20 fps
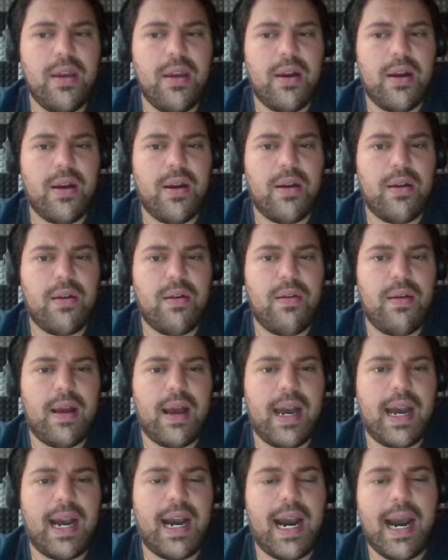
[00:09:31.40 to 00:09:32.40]
Or
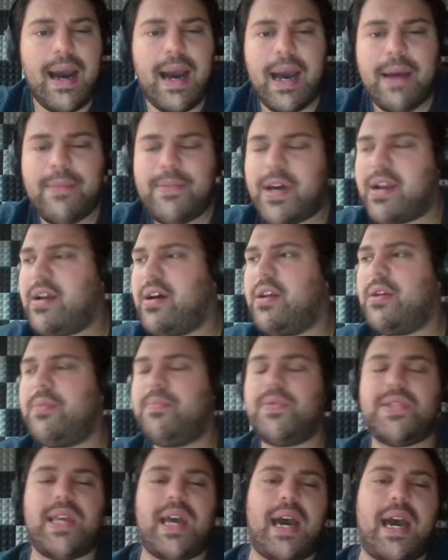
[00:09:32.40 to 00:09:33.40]
I'm not
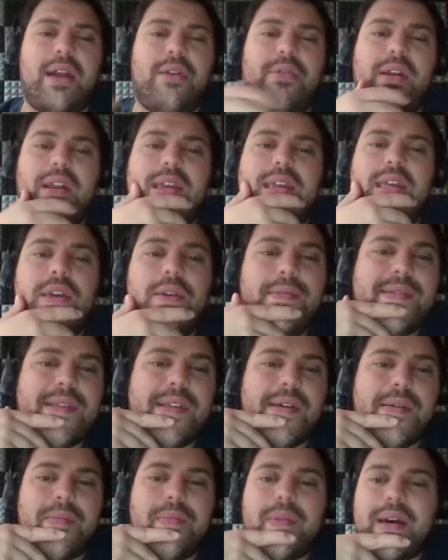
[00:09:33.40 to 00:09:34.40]
100%. I don't want to accuse
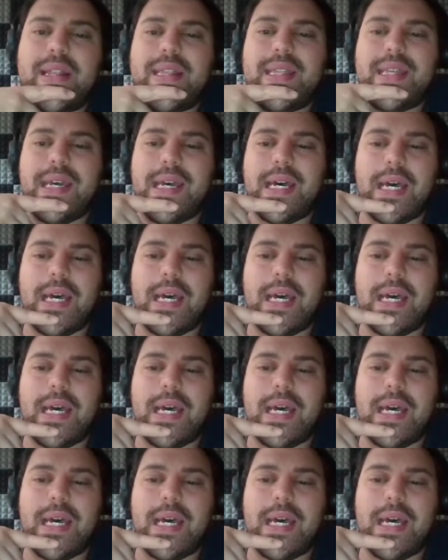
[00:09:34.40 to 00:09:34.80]
them, but